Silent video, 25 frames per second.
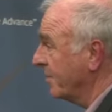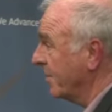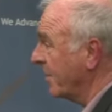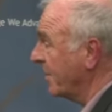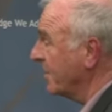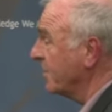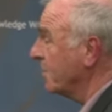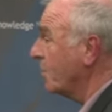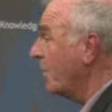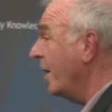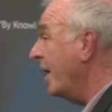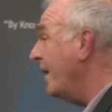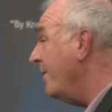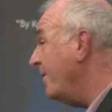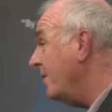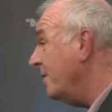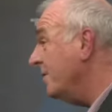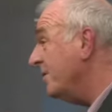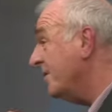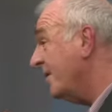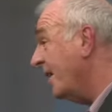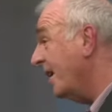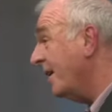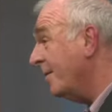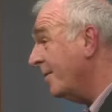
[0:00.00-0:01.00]
Because whatever you
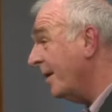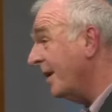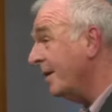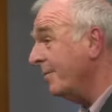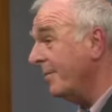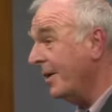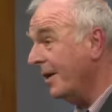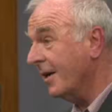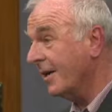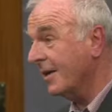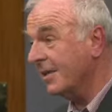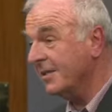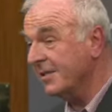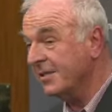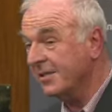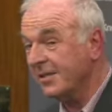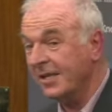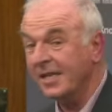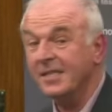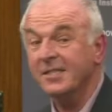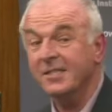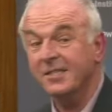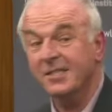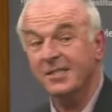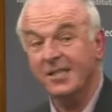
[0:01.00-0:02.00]
say about Americans,
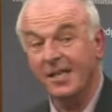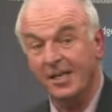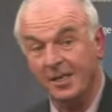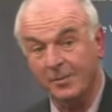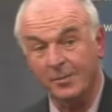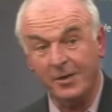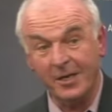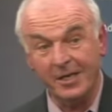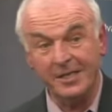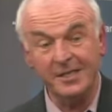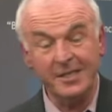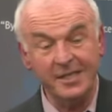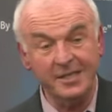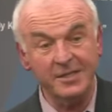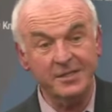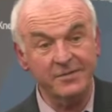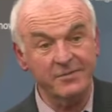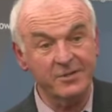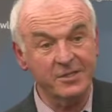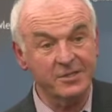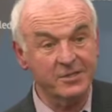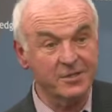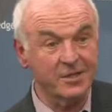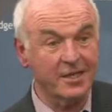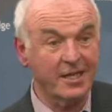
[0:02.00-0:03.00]
they celebrate
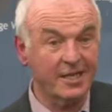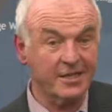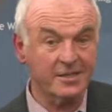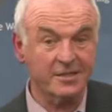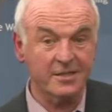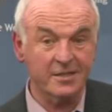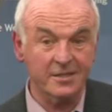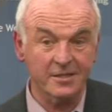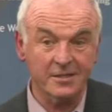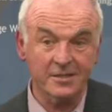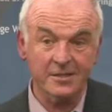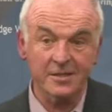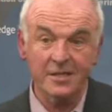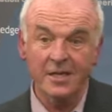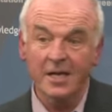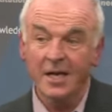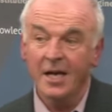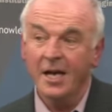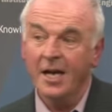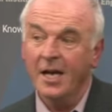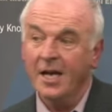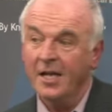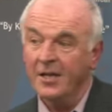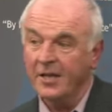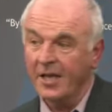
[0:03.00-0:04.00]
individual excellence.
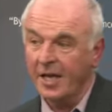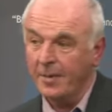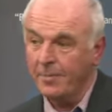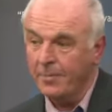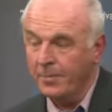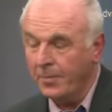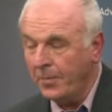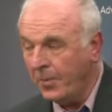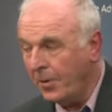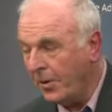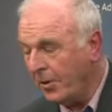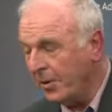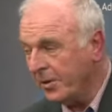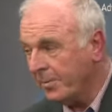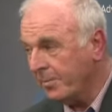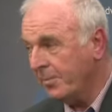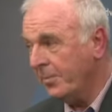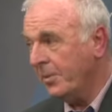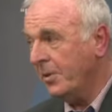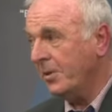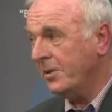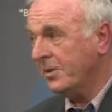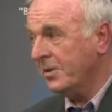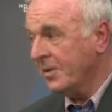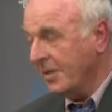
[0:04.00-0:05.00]
They
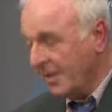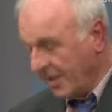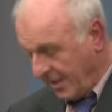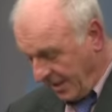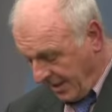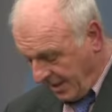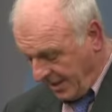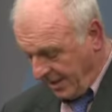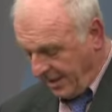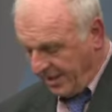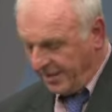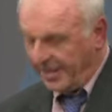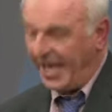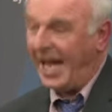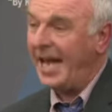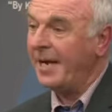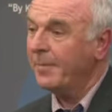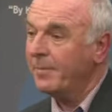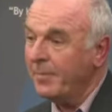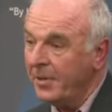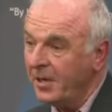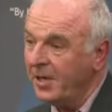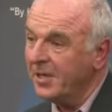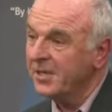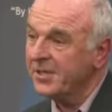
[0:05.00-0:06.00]
put
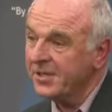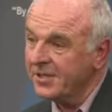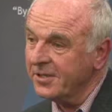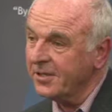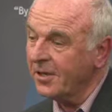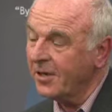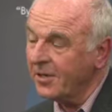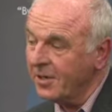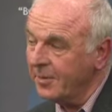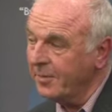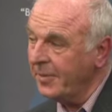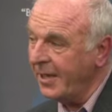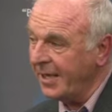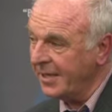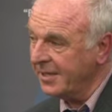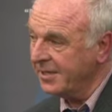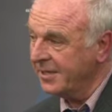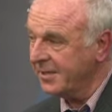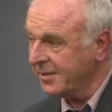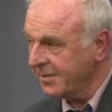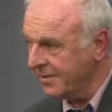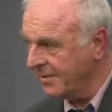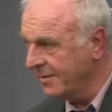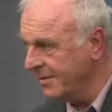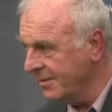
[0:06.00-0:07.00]
that person on a
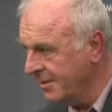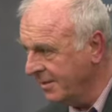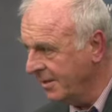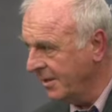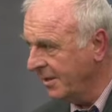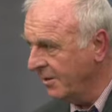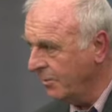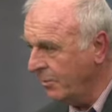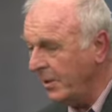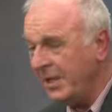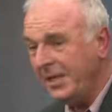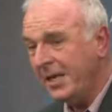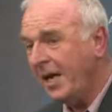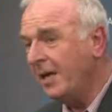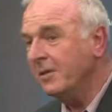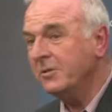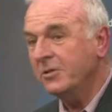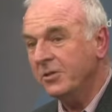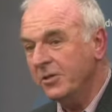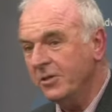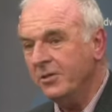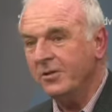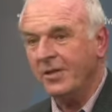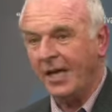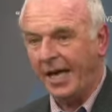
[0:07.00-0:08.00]
pedestal. We don't
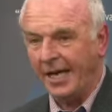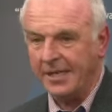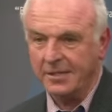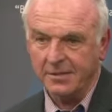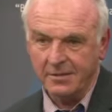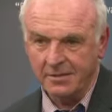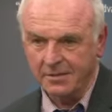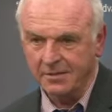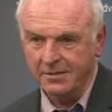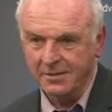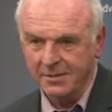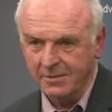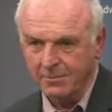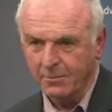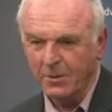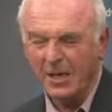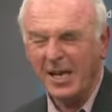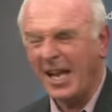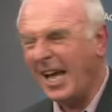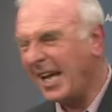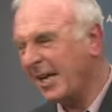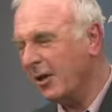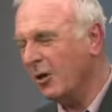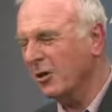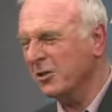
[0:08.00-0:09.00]
do that. We're
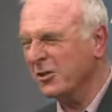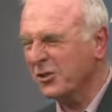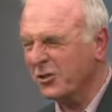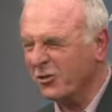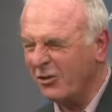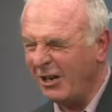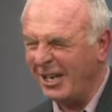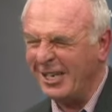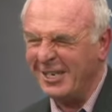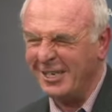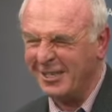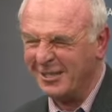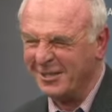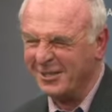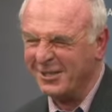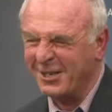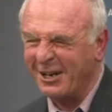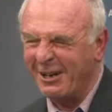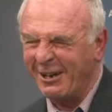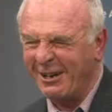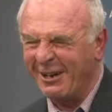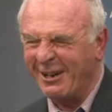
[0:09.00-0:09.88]
like Australians.